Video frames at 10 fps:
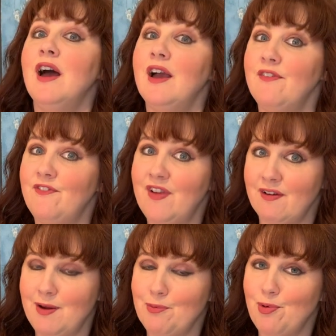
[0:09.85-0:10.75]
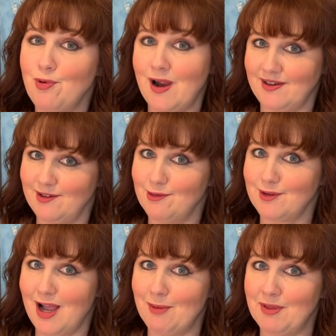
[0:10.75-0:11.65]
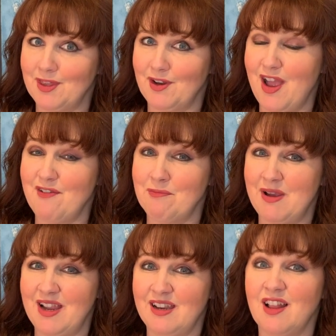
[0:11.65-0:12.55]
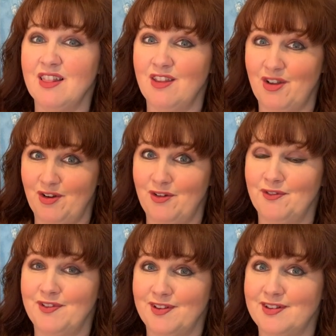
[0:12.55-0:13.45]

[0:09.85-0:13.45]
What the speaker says: a very practical garment that I have made a lot of.